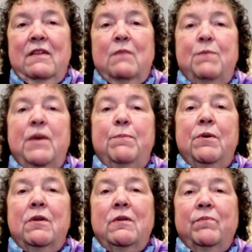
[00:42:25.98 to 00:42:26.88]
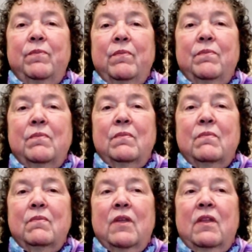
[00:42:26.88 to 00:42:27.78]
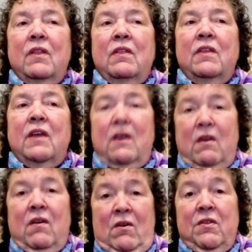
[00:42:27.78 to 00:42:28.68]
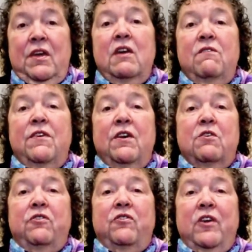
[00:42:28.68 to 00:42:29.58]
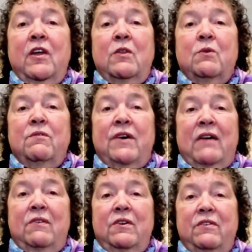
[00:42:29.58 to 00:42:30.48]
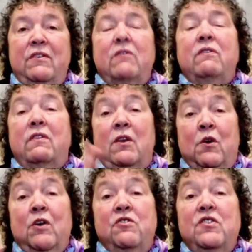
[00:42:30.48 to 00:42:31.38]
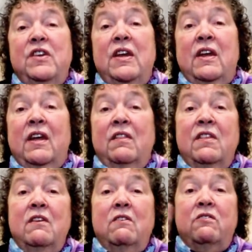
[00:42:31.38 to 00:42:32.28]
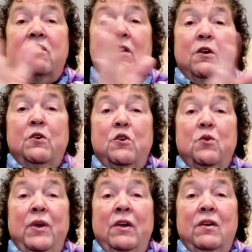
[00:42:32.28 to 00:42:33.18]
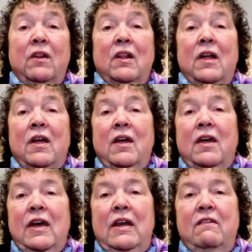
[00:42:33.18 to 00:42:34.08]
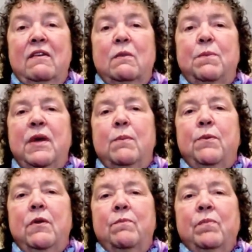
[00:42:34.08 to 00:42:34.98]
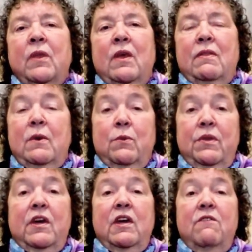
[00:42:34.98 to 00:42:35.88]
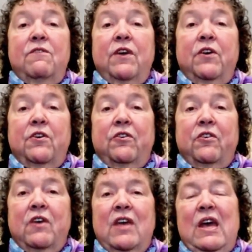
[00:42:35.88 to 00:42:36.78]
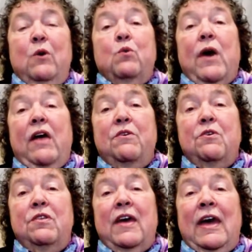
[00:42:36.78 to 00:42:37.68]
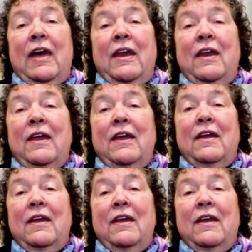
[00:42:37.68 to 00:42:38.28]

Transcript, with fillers: The people that are the key figures in the revival, because this was in Argentina and things had started to dwindle. And he said, The people that were the key figures, rather than